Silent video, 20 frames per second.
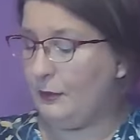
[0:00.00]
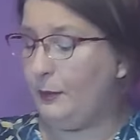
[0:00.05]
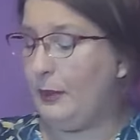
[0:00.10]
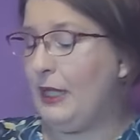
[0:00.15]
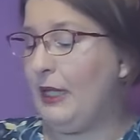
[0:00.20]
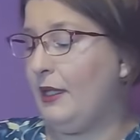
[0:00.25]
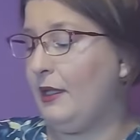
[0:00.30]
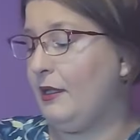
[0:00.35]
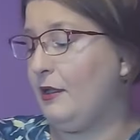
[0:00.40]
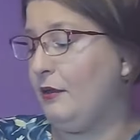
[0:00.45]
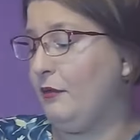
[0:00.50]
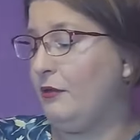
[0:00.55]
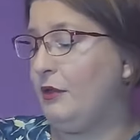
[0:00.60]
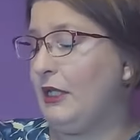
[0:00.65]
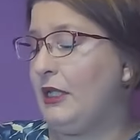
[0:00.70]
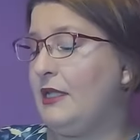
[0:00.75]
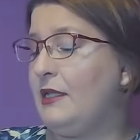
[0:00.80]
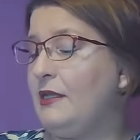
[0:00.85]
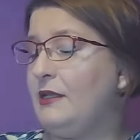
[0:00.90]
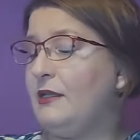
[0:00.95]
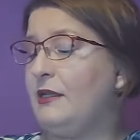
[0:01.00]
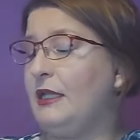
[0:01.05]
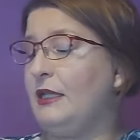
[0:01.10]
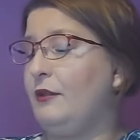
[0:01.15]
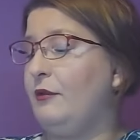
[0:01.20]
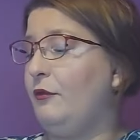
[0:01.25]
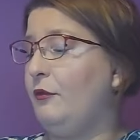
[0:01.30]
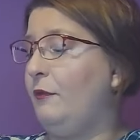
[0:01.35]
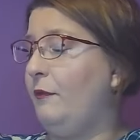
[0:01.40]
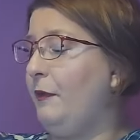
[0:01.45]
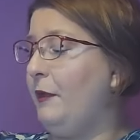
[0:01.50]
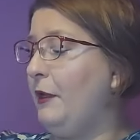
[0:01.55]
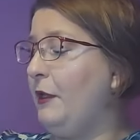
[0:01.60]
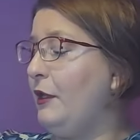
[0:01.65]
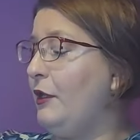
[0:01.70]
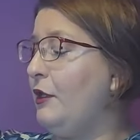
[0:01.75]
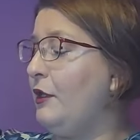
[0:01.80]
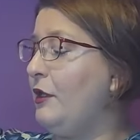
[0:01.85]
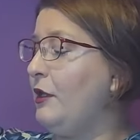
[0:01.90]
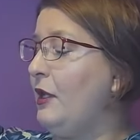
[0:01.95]
placket suggests that you
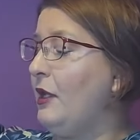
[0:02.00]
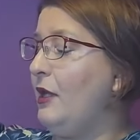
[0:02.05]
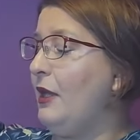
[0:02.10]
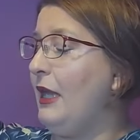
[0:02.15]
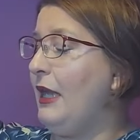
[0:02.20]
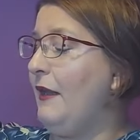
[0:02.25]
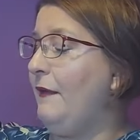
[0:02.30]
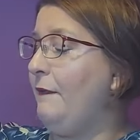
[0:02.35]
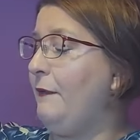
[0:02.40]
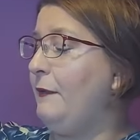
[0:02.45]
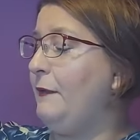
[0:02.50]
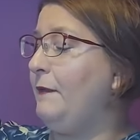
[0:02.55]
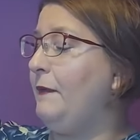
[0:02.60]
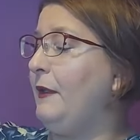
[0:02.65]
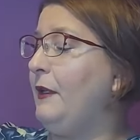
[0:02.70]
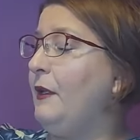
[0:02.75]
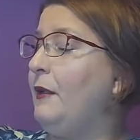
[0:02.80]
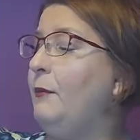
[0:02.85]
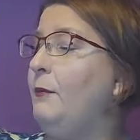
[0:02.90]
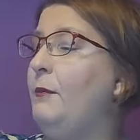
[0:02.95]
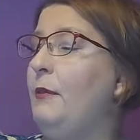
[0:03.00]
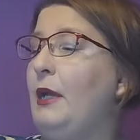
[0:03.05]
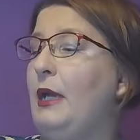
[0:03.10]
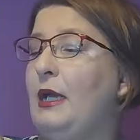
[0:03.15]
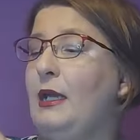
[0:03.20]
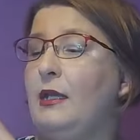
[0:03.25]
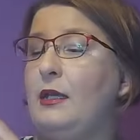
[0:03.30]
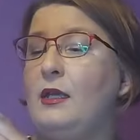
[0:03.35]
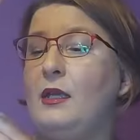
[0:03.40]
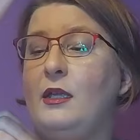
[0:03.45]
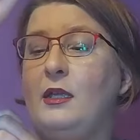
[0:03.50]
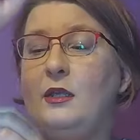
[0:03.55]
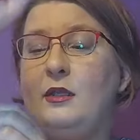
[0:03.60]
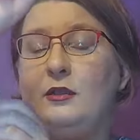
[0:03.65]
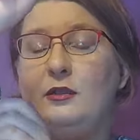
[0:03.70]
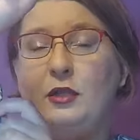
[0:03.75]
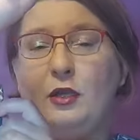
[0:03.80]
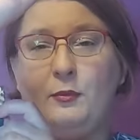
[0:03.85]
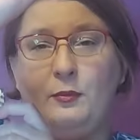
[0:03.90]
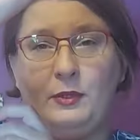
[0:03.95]
finish everything by
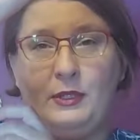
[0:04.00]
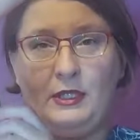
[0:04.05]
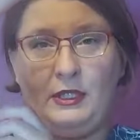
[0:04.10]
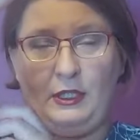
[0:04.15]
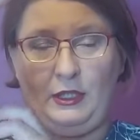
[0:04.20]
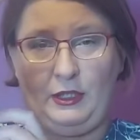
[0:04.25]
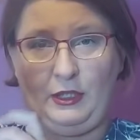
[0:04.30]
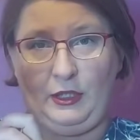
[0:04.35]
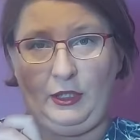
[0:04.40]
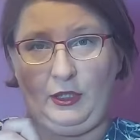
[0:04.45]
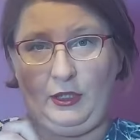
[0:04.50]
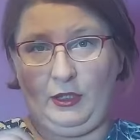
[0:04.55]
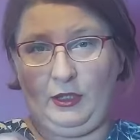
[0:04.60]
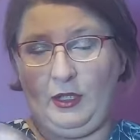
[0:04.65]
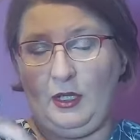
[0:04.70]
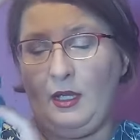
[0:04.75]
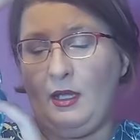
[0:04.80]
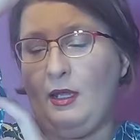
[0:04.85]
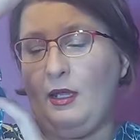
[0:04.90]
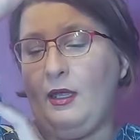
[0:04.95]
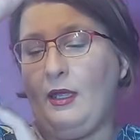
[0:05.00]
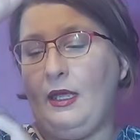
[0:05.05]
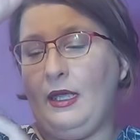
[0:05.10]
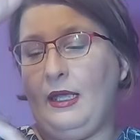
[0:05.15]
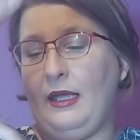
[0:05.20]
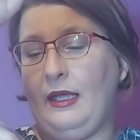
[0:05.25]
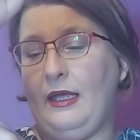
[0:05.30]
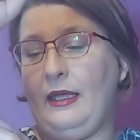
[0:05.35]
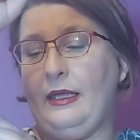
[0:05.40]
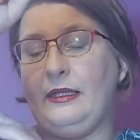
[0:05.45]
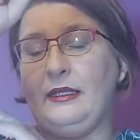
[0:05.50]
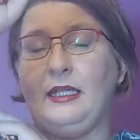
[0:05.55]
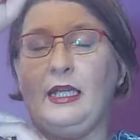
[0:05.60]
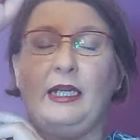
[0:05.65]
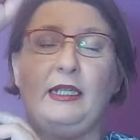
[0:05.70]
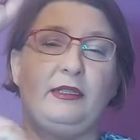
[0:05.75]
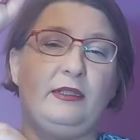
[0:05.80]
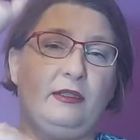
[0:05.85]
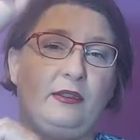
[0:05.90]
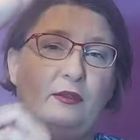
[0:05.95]
top stitching, and
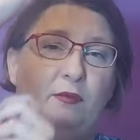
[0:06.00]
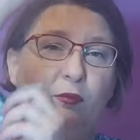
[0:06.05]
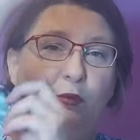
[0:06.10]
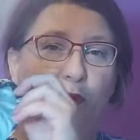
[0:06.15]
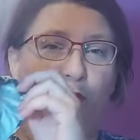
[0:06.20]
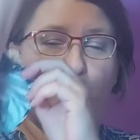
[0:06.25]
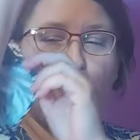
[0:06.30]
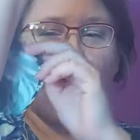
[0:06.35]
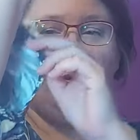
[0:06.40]
I didn't want